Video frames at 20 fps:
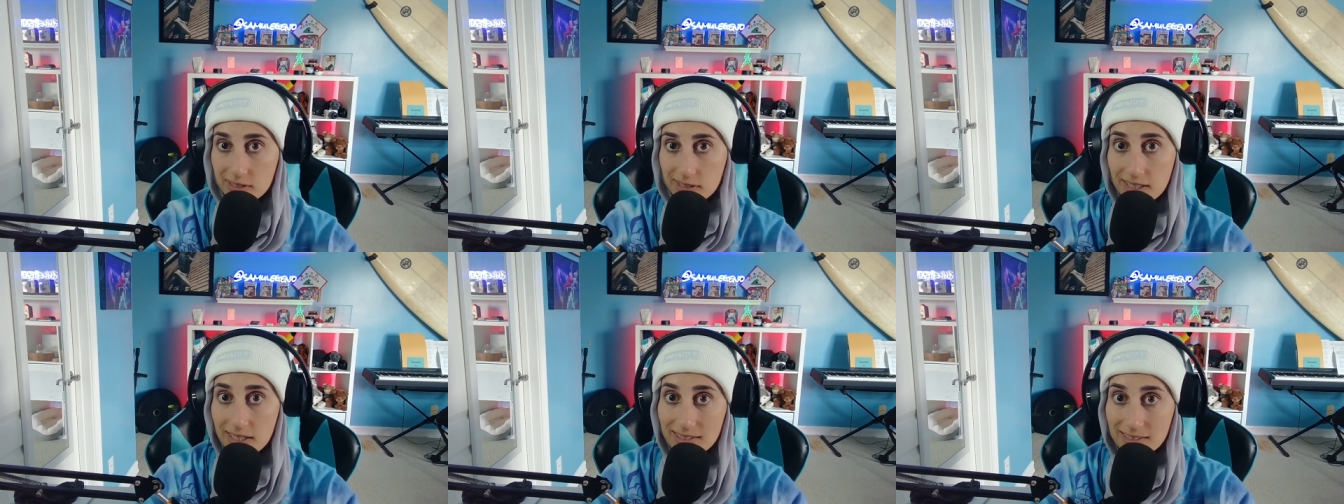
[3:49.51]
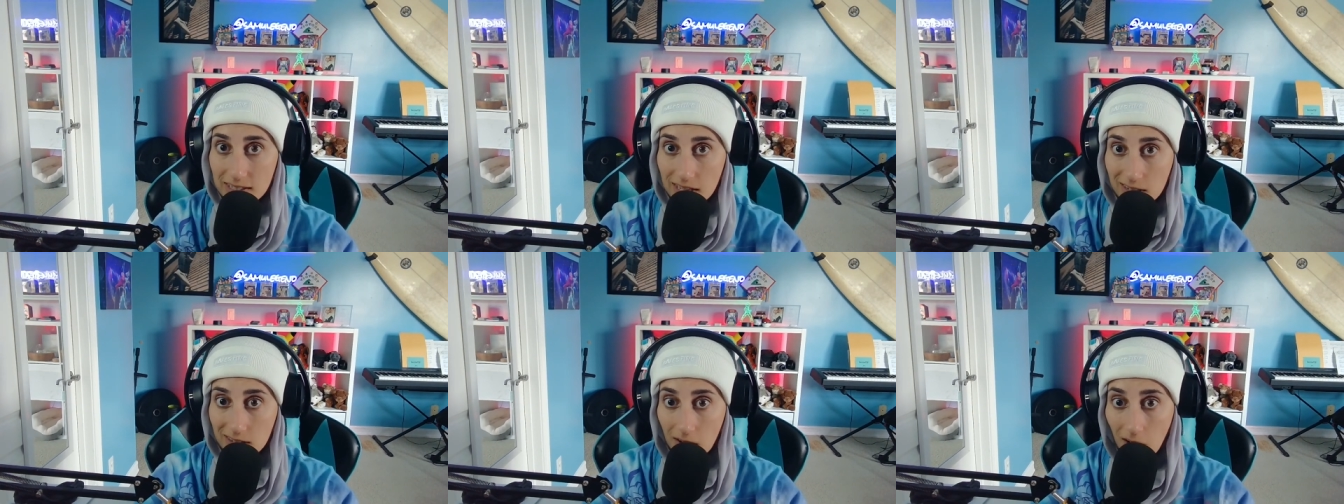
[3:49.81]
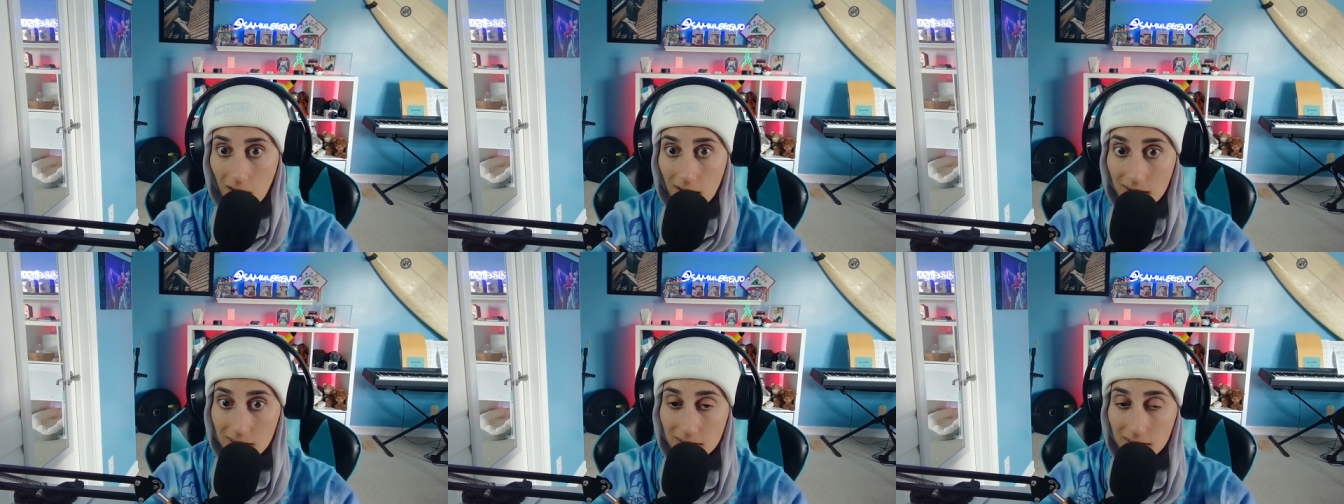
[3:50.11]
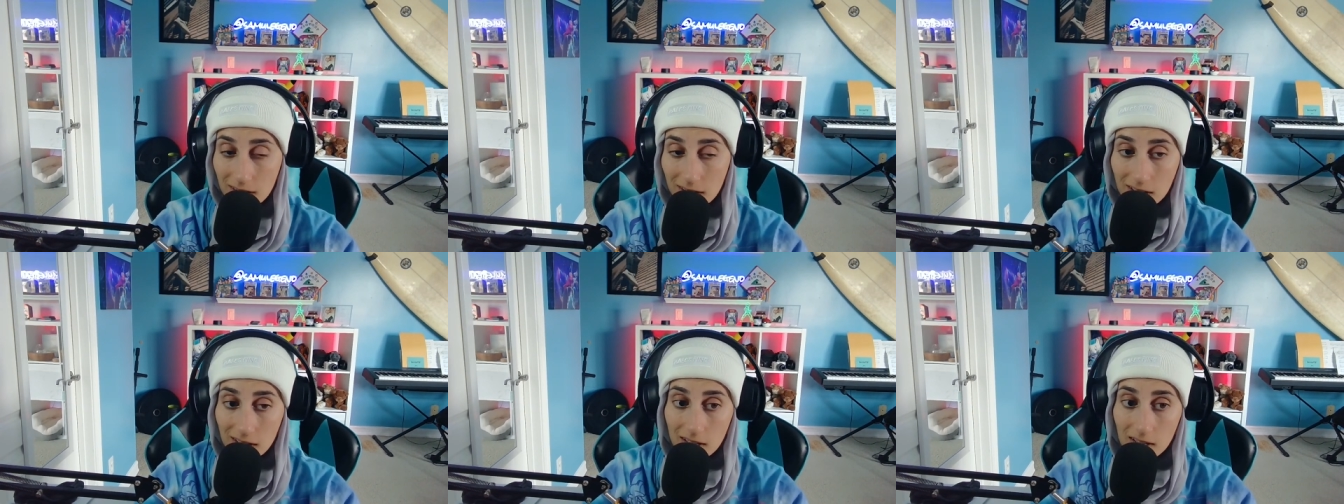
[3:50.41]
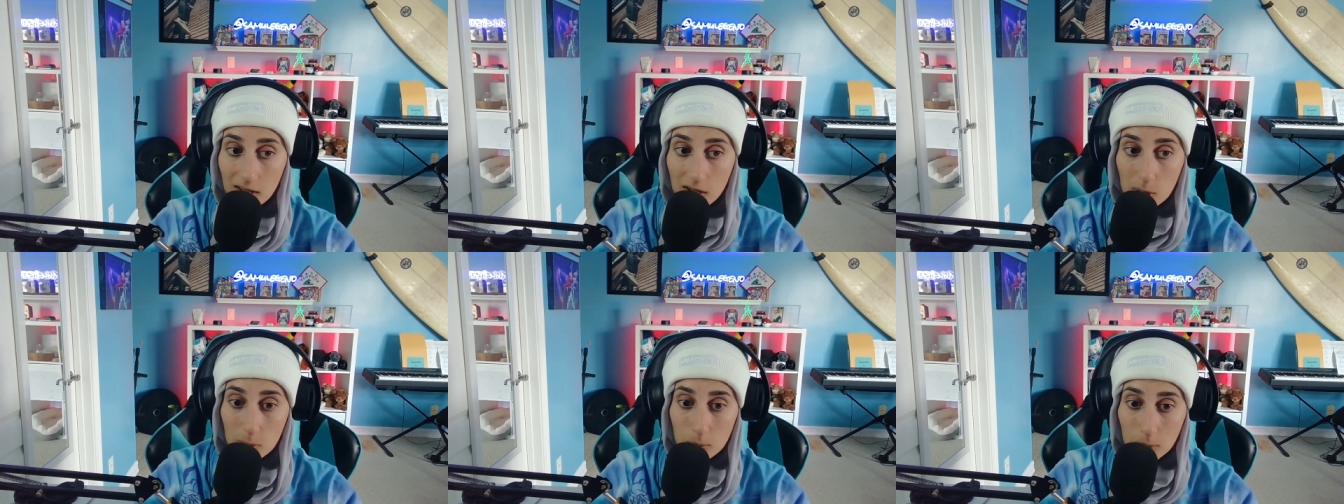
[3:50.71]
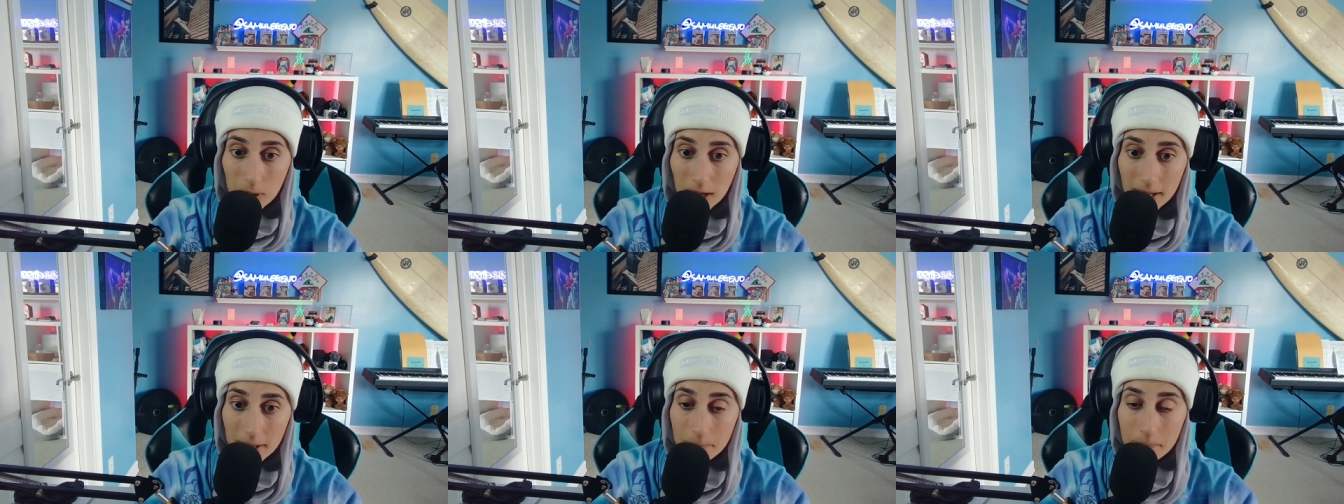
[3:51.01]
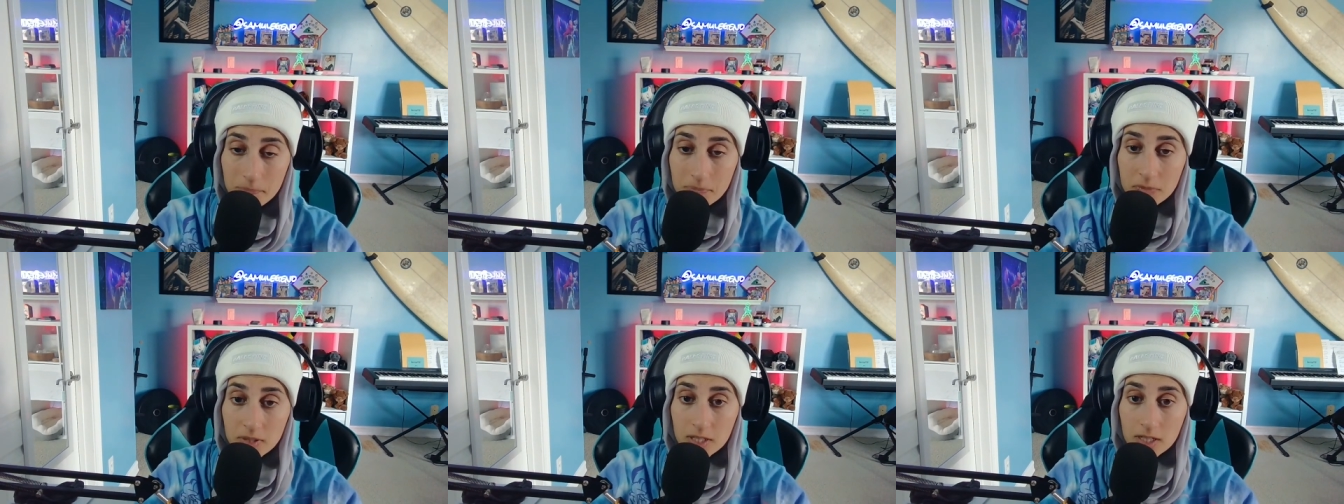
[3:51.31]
TSA card, but